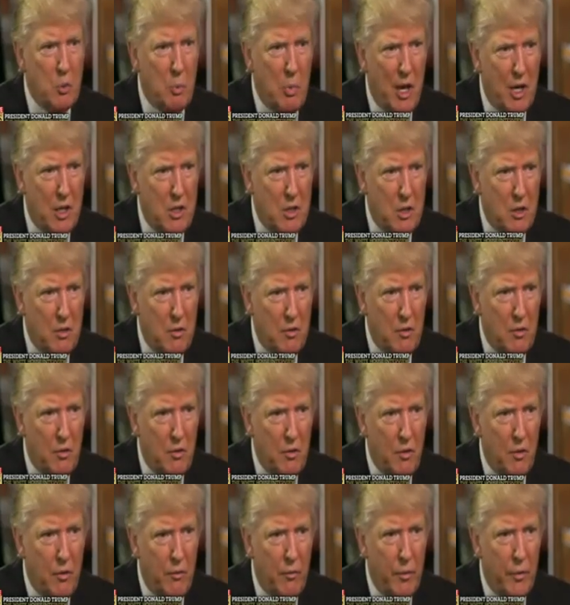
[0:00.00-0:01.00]
It's too
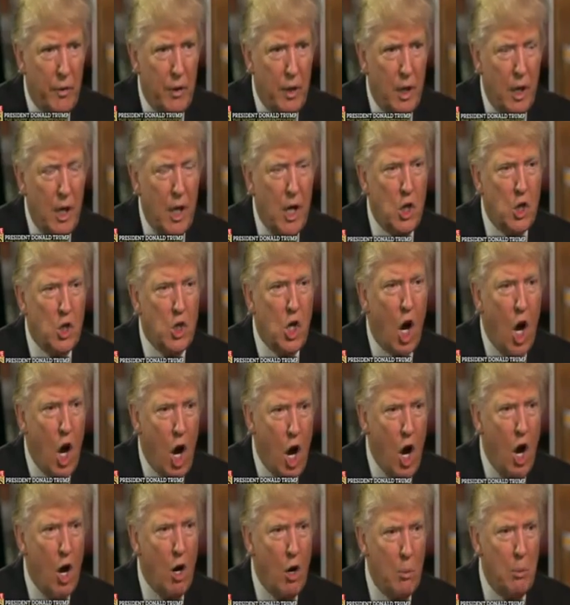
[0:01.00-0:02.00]
expensive.
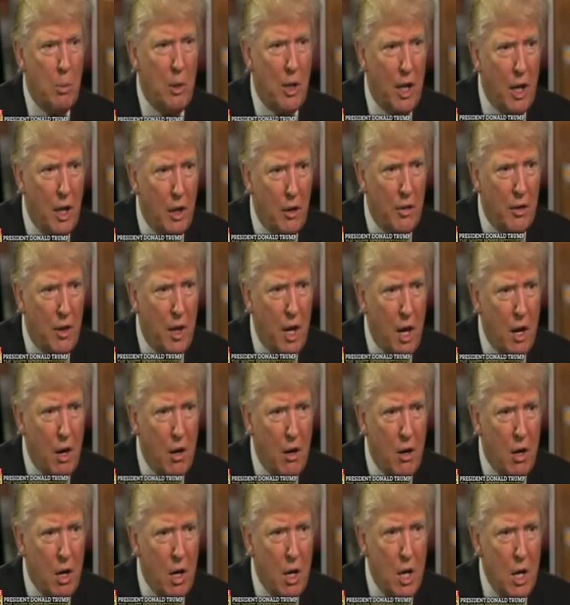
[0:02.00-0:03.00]
It's
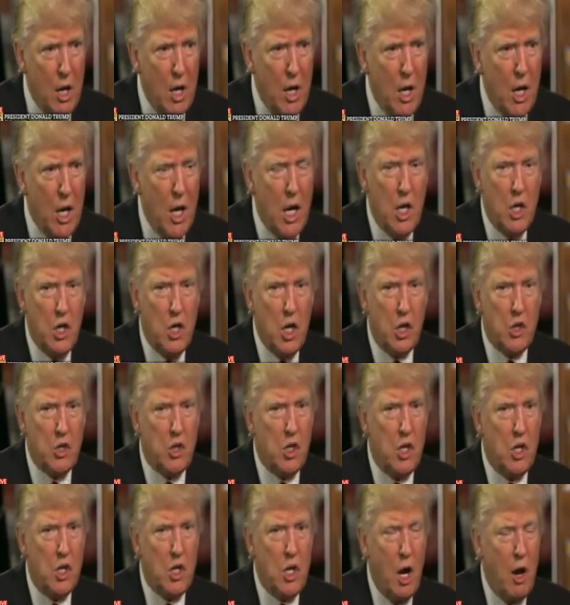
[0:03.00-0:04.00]
horrible health care.
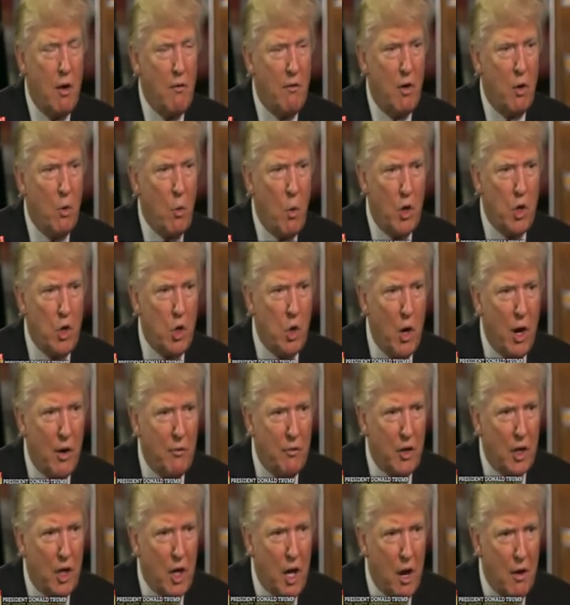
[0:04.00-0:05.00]
It doesn't
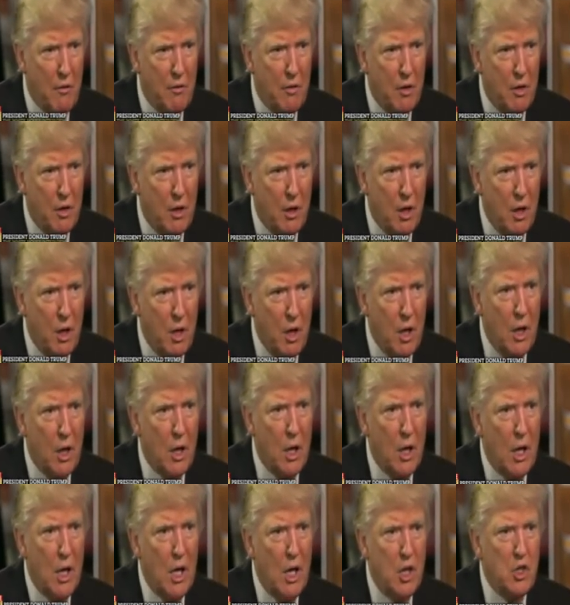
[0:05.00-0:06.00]
cover what you have to
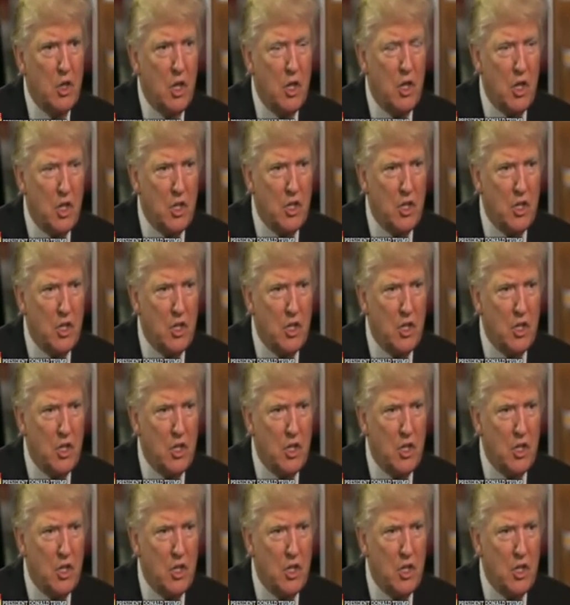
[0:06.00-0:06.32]
cover.